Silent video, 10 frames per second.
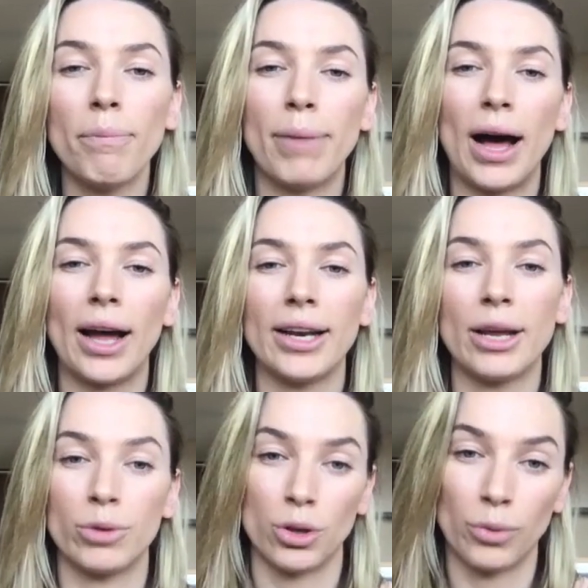but it
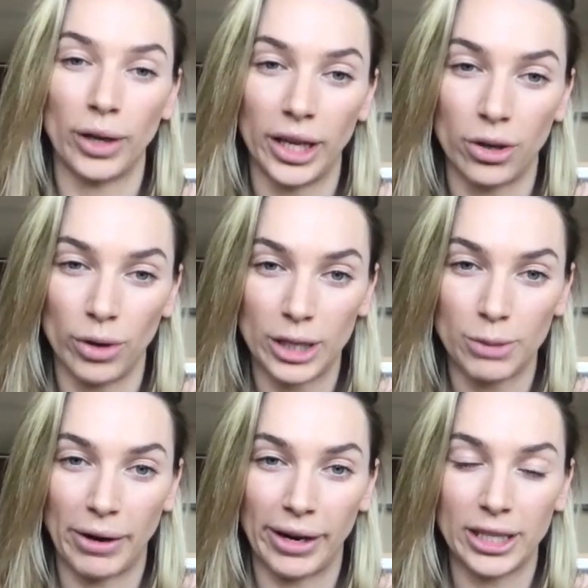was a really good
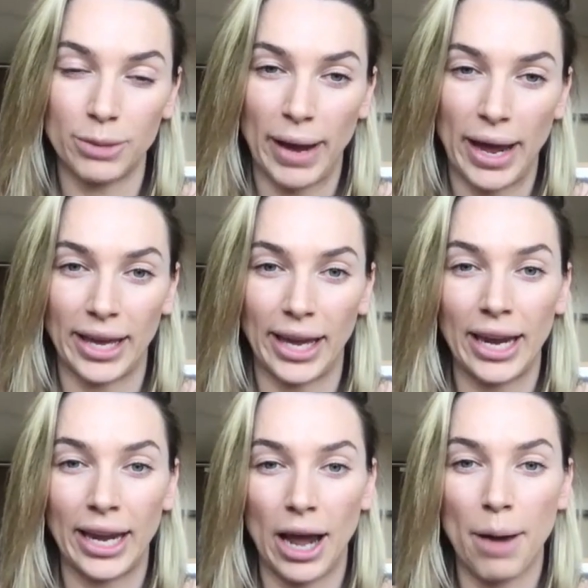experience being
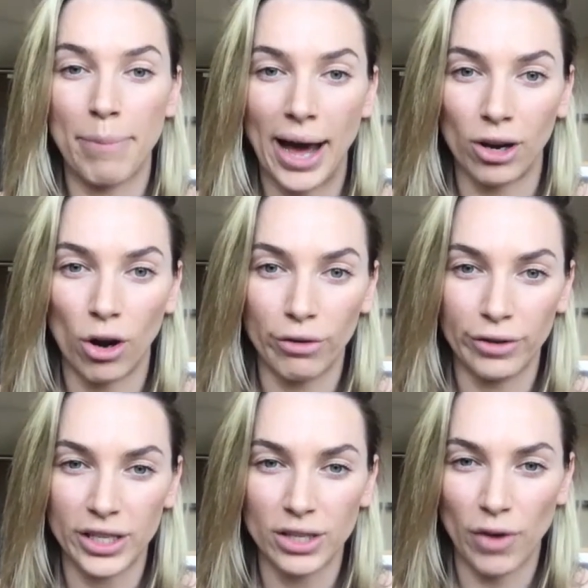in a back
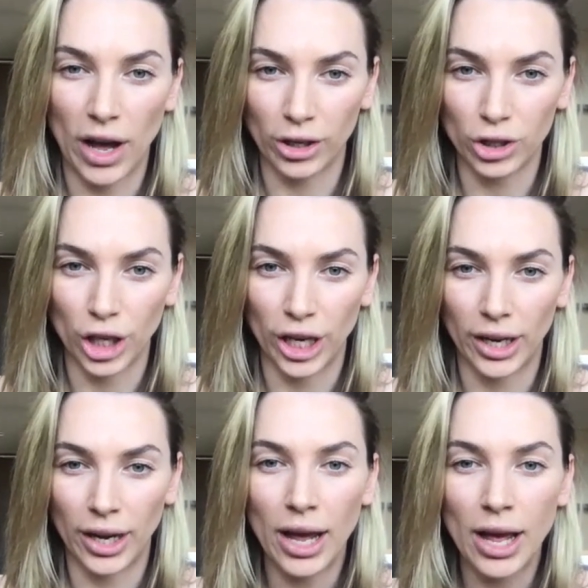office
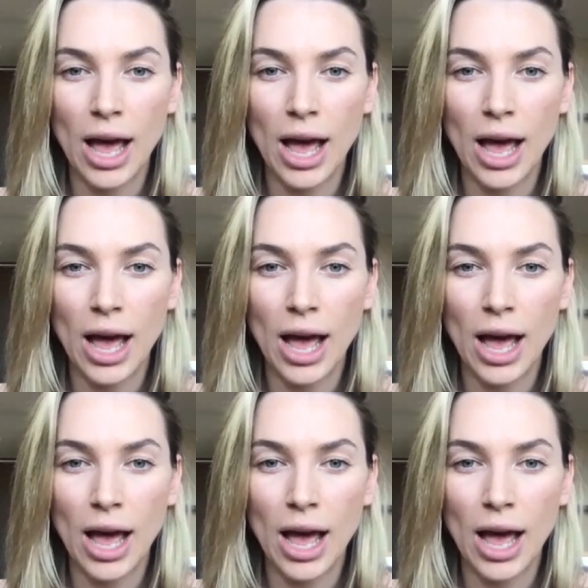function